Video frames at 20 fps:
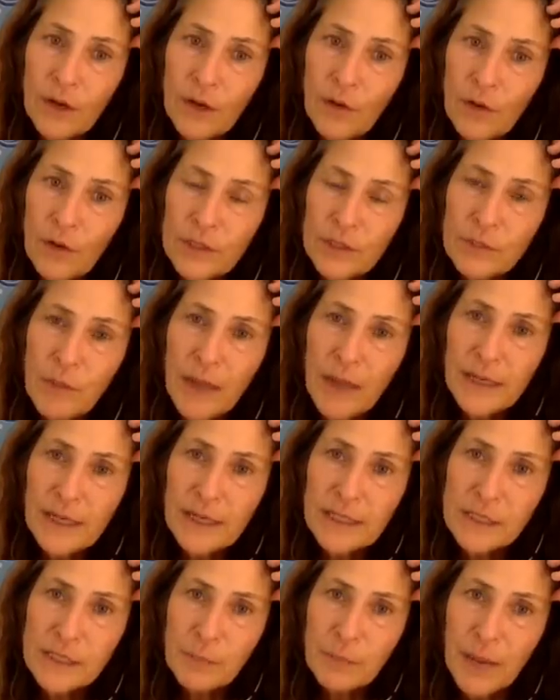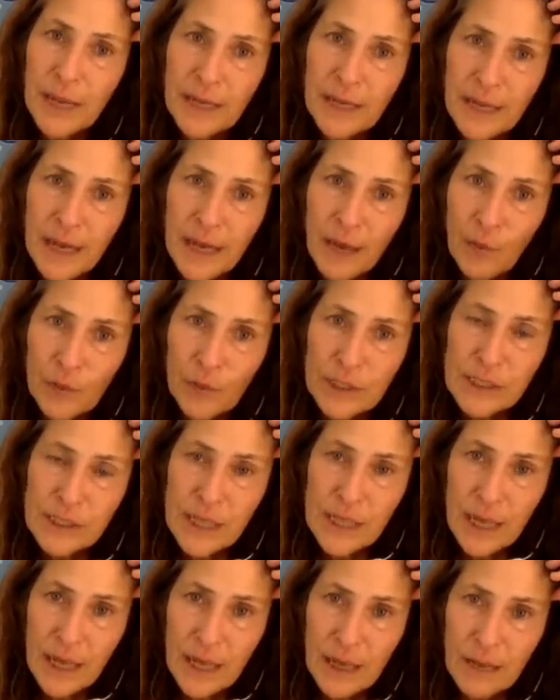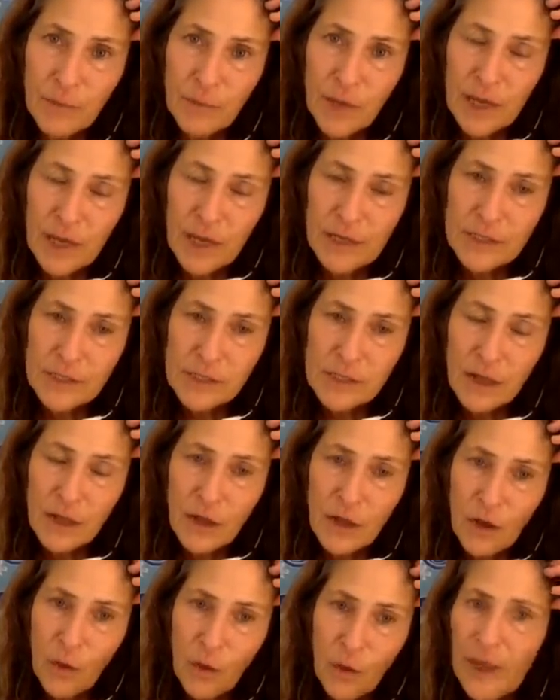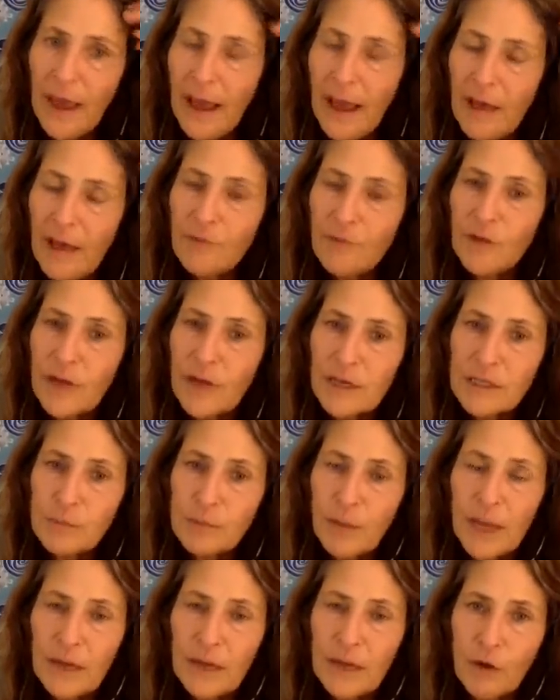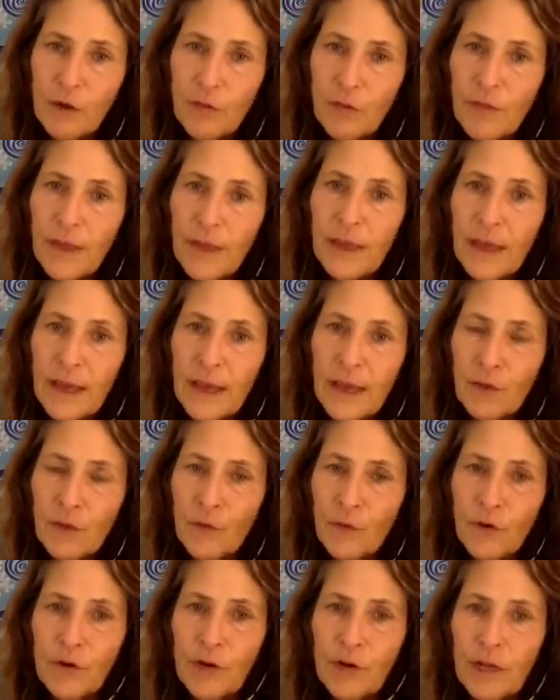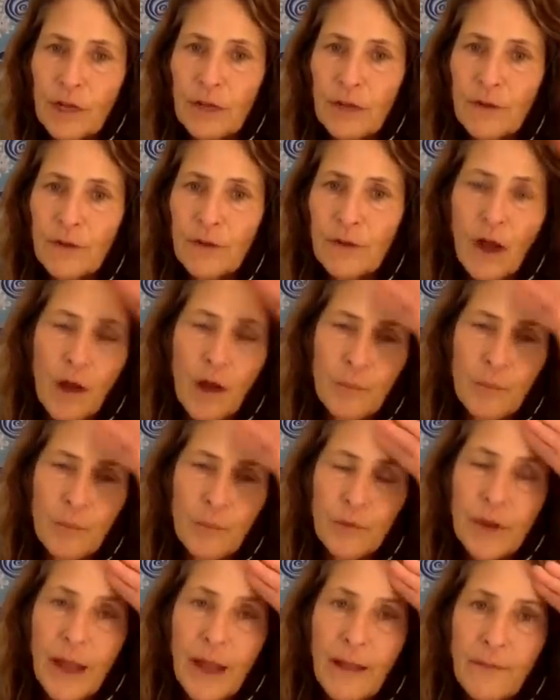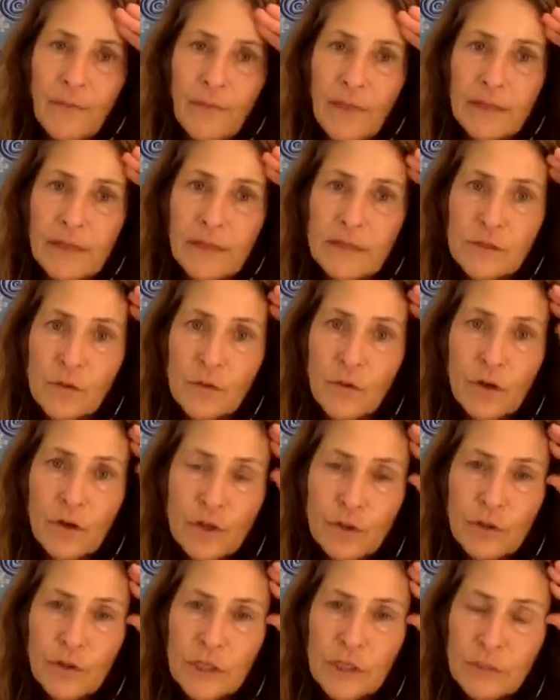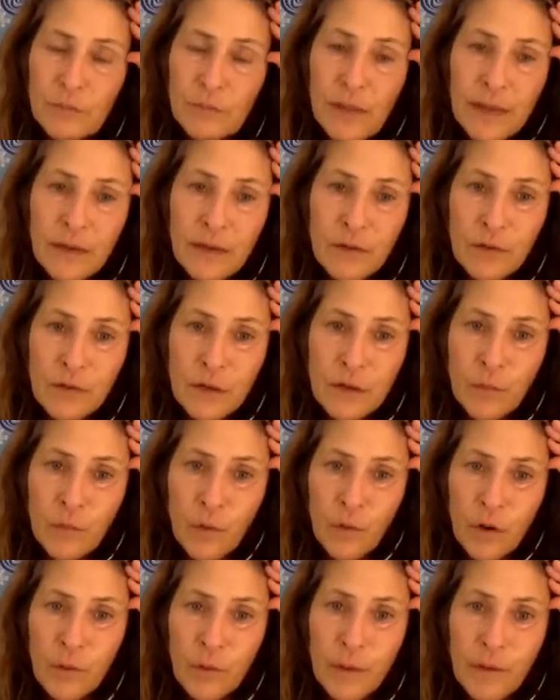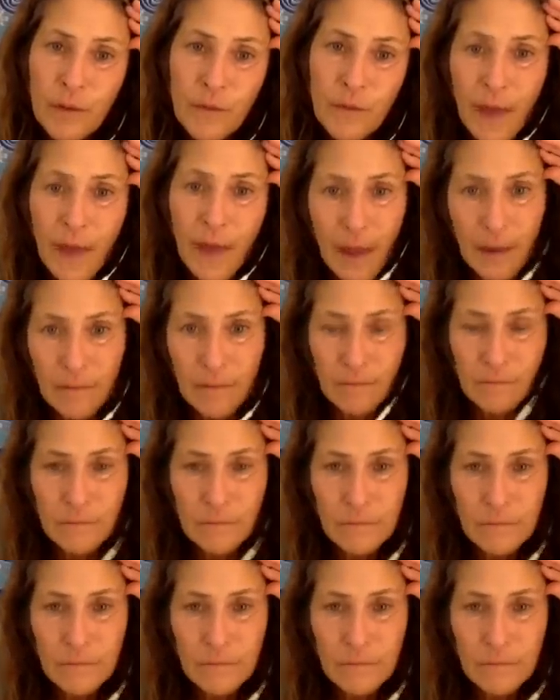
You know, it's mind expanding, I would say, because we have to expand our thinking in order to even comprehend this. So could you explain a little more about that?